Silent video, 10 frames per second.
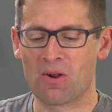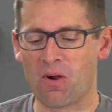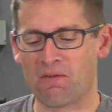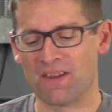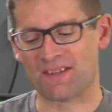going
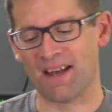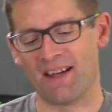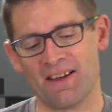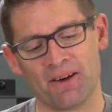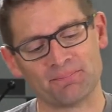over the
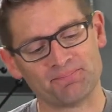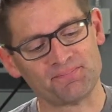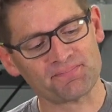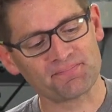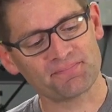side there.
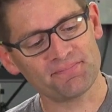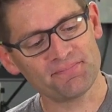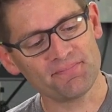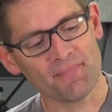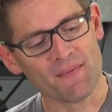
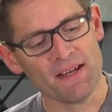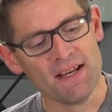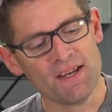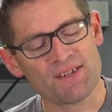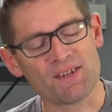
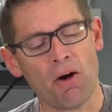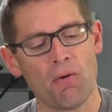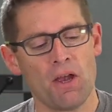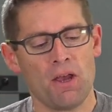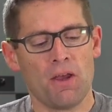
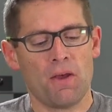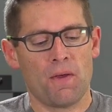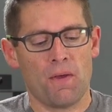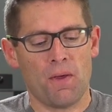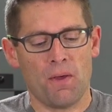So
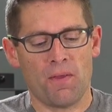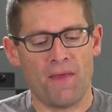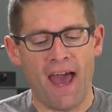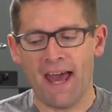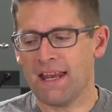
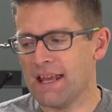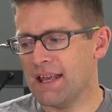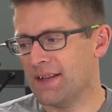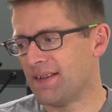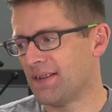that
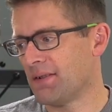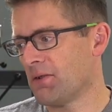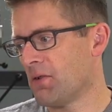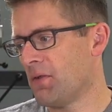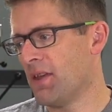is
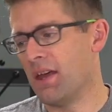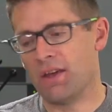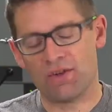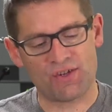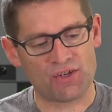
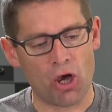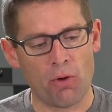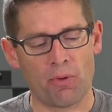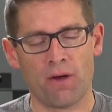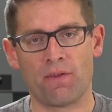the
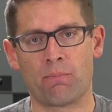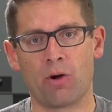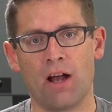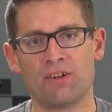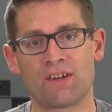scope of the
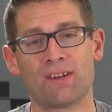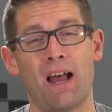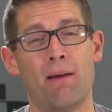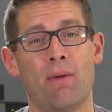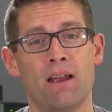projects.
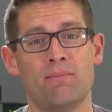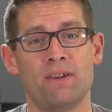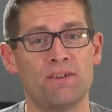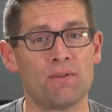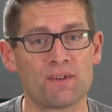I might
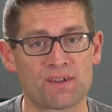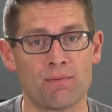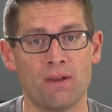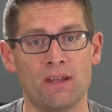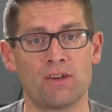be doing
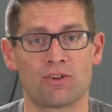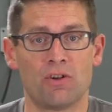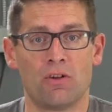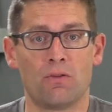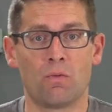some
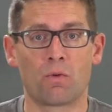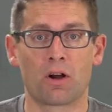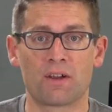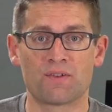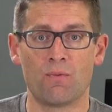additional
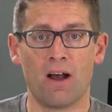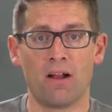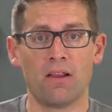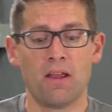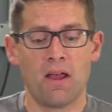work as
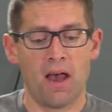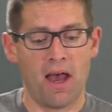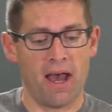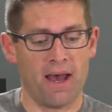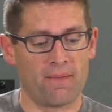well.
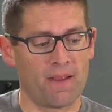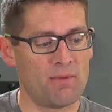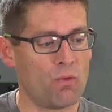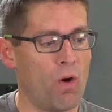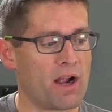Uh, let
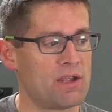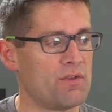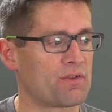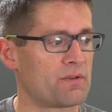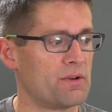me walk
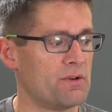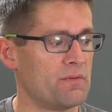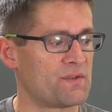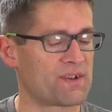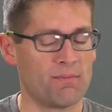you
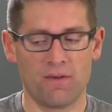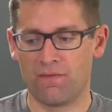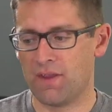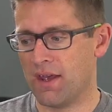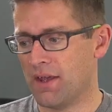through some
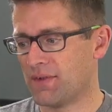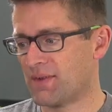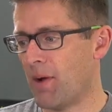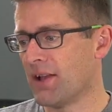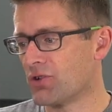of the
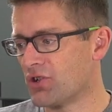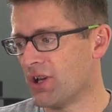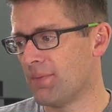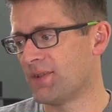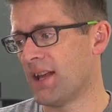
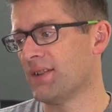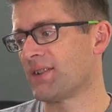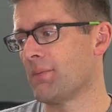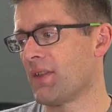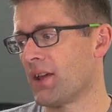sponsorships and
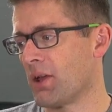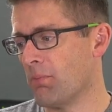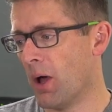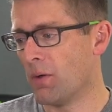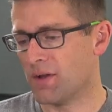some of the
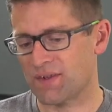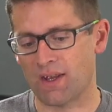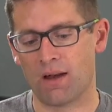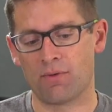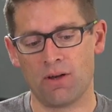components
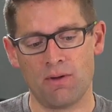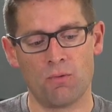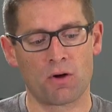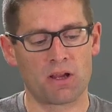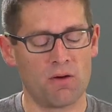that I'm going to be
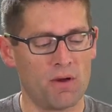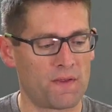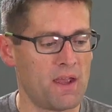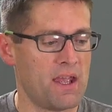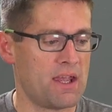working
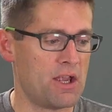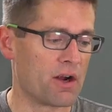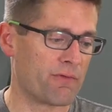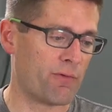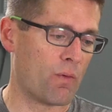with
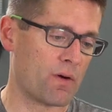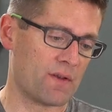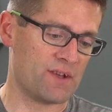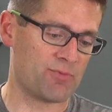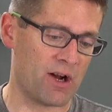here for
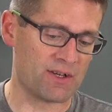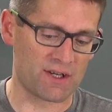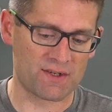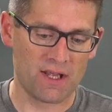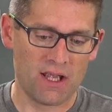these
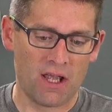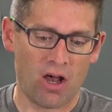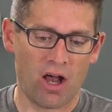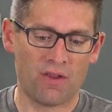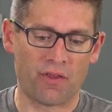projects.
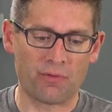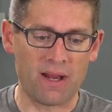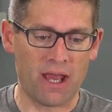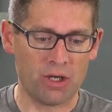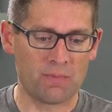On the three
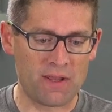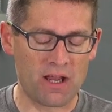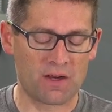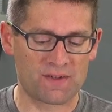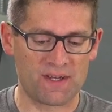hundred
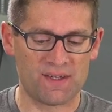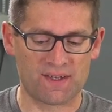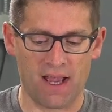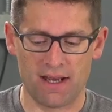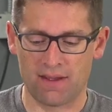P R C
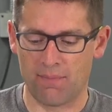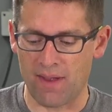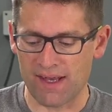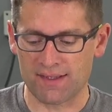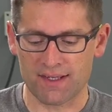side, the
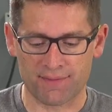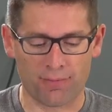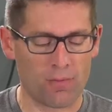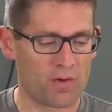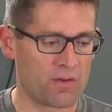basis
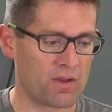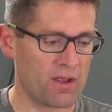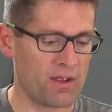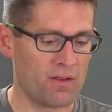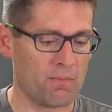for
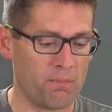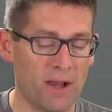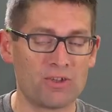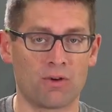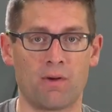the
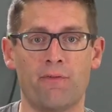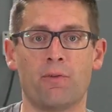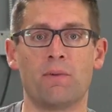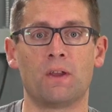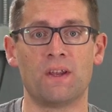budget
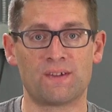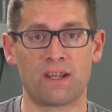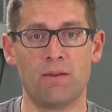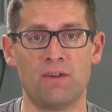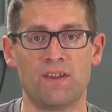rifle build is
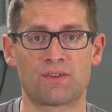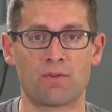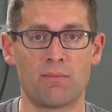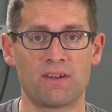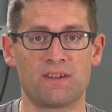going to be this
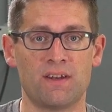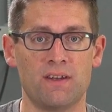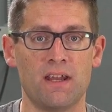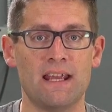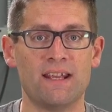
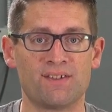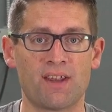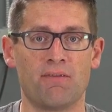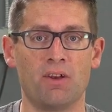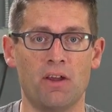Remington
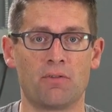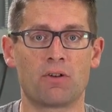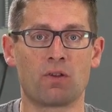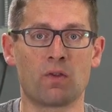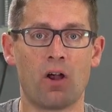seven
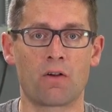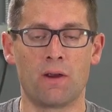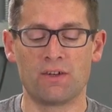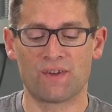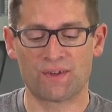hundred long
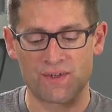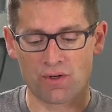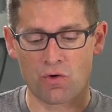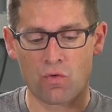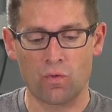range. This is
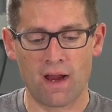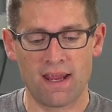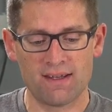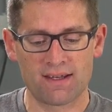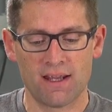a
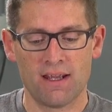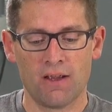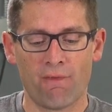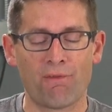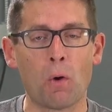great
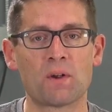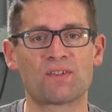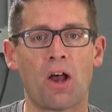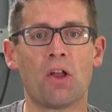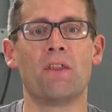
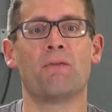focus on